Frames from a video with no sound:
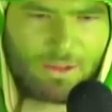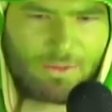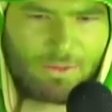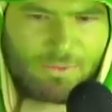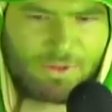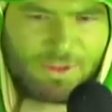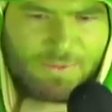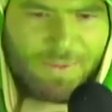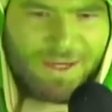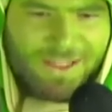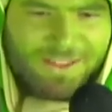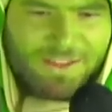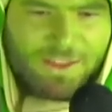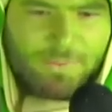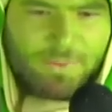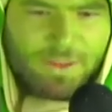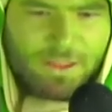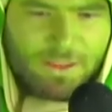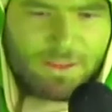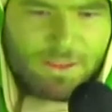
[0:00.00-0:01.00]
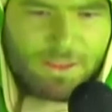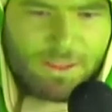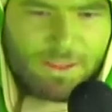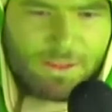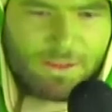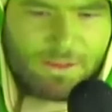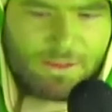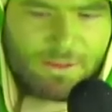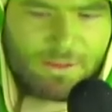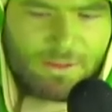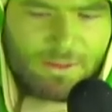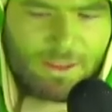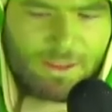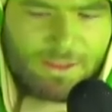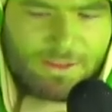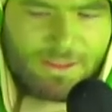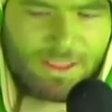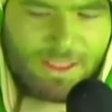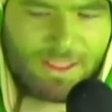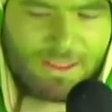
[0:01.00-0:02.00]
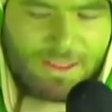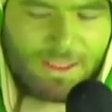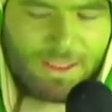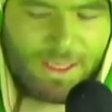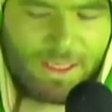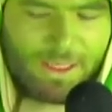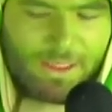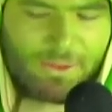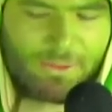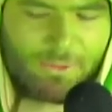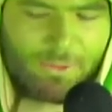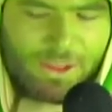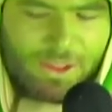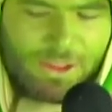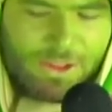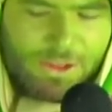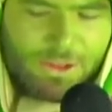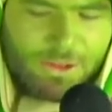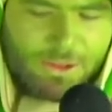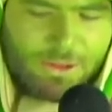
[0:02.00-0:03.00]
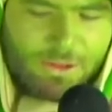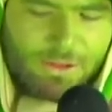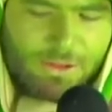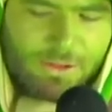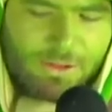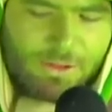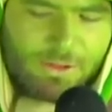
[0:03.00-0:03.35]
responsibility and kind of like what he should